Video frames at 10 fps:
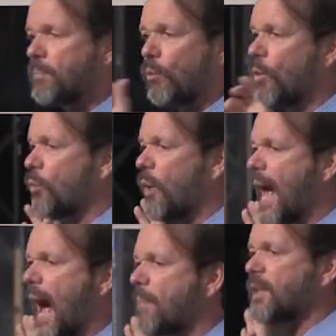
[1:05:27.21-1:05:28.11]
But when we
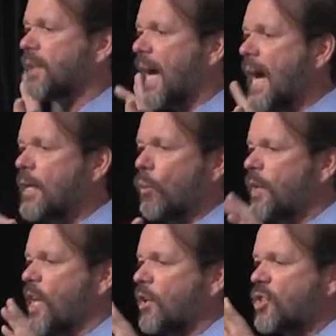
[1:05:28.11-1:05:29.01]
abdicate and
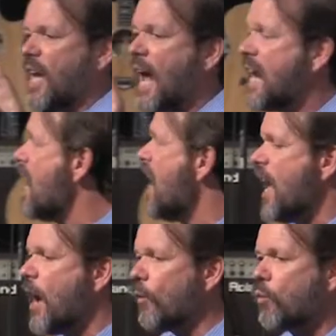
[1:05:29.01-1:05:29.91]
we don't stand,
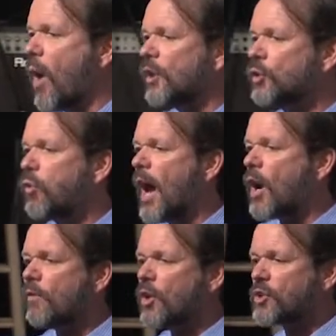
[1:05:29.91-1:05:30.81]
it runs right
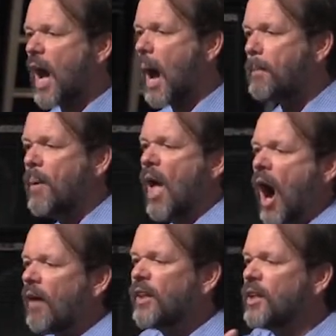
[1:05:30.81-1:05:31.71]
over top
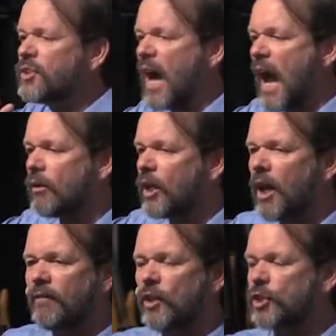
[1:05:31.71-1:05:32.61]
of the entirety
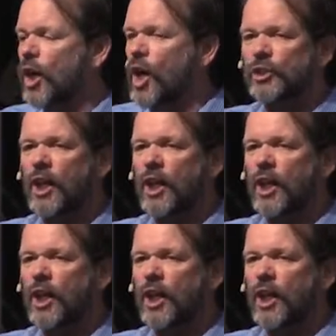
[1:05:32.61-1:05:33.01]
of the church.